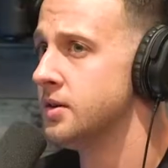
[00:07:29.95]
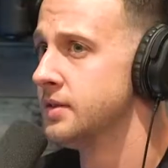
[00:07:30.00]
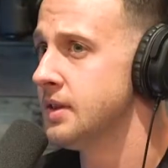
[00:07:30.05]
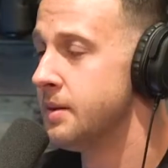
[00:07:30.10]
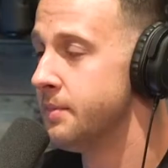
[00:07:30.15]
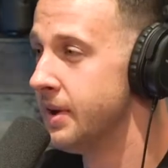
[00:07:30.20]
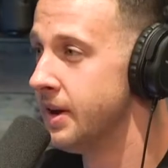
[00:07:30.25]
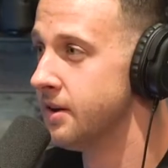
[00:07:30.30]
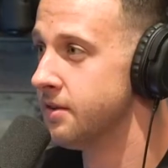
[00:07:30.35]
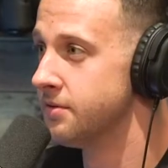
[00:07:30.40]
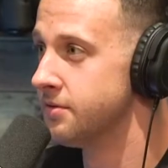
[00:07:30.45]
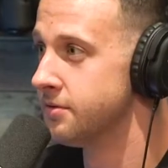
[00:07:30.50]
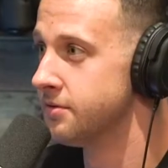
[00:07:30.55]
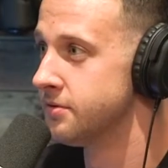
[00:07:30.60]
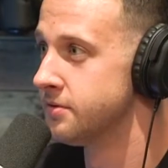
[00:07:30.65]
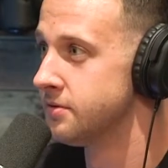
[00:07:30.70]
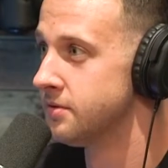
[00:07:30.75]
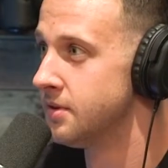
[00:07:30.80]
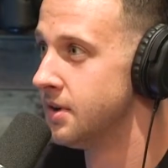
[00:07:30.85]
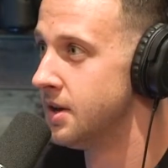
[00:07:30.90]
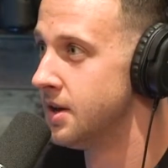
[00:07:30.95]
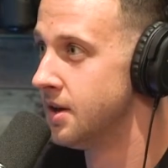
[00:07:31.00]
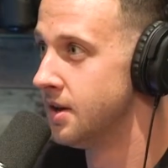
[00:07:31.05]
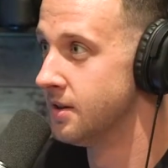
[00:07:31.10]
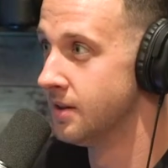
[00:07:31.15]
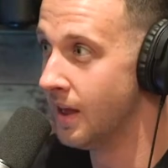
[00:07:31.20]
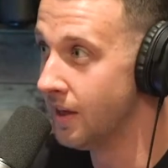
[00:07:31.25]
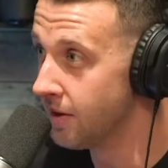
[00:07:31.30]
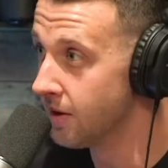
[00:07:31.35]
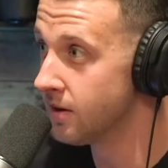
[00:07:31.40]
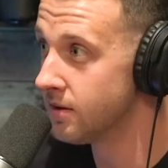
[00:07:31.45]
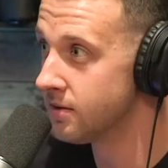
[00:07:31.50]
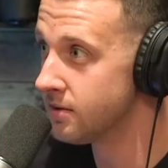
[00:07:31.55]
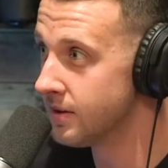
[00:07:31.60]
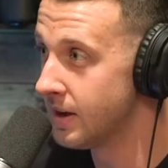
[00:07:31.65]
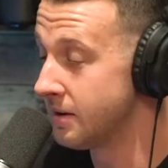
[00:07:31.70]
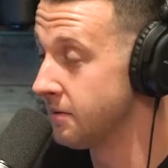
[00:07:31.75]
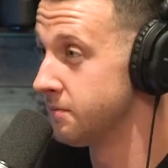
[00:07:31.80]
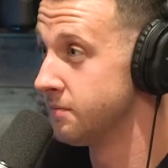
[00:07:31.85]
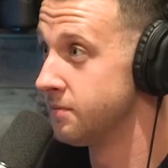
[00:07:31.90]
they made of leather?
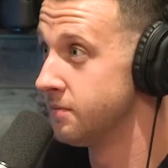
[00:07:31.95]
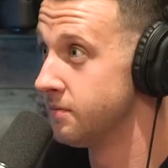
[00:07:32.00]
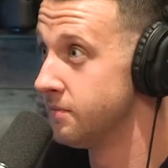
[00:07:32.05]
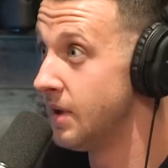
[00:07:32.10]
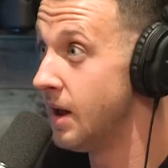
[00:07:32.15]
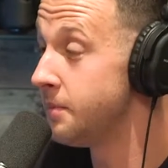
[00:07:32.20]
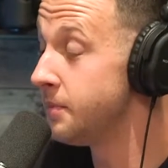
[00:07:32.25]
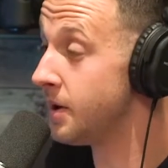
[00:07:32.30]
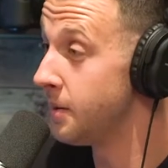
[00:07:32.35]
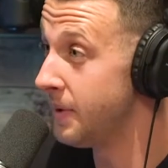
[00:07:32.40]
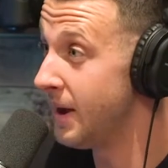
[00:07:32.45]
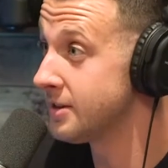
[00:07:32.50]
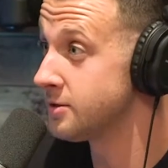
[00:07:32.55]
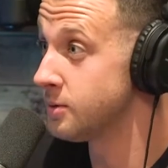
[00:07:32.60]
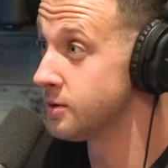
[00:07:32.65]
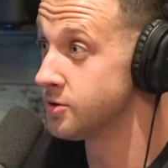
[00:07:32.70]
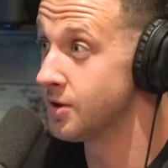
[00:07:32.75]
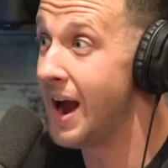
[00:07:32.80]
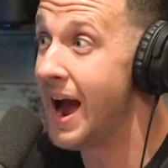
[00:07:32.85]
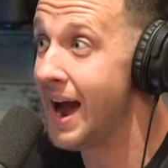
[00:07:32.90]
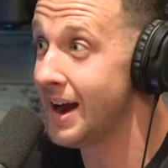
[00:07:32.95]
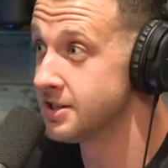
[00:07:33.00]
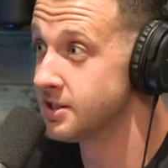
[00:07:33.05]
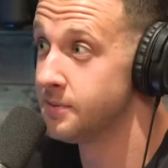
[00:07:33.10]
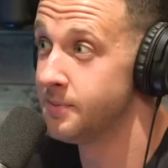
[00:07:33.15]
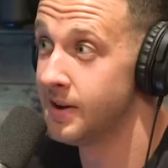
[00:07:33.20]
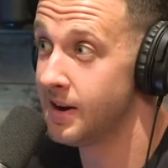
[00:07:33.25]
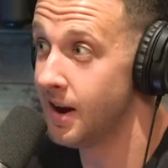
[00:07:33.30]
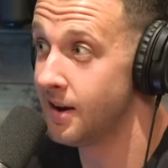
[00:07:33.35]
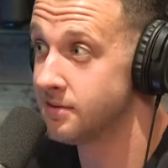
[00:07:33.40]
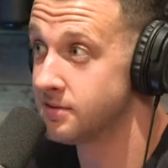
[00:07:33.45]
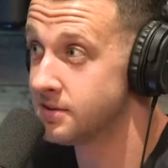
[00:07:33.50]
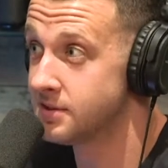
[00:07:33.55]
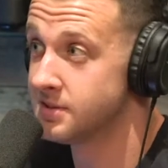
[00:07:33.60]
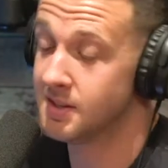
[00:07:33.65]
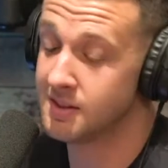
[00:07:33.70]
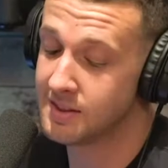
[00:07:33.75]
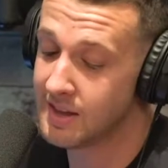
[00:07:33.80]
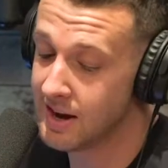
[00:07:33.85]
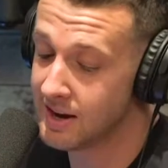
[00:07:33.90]
Like N B A basketballs oh, are actually made out of
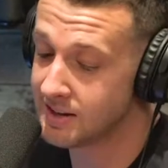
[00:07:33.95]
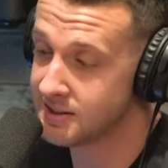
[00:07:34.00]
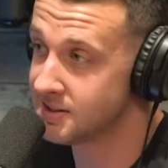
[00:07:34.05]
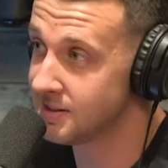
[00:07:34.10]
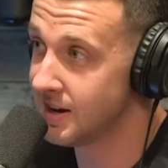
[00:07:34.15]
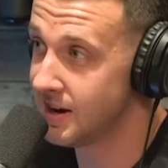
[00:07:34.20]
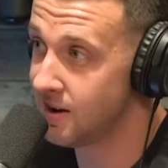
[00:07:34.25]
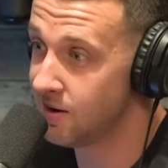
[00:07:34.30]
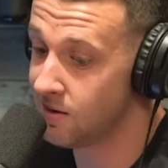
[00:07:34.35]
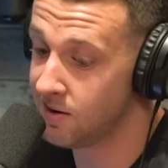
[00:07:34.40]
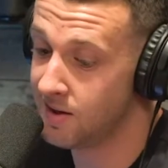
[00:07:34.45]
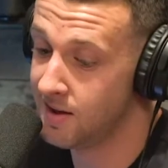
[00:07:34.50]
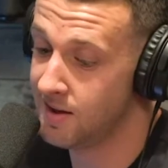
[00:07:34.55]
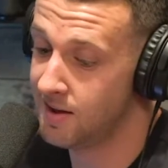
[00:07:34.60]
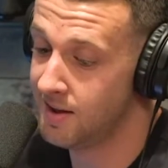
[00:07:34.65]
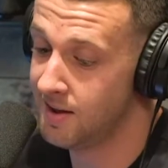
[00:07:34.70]
synthetics now. Oh,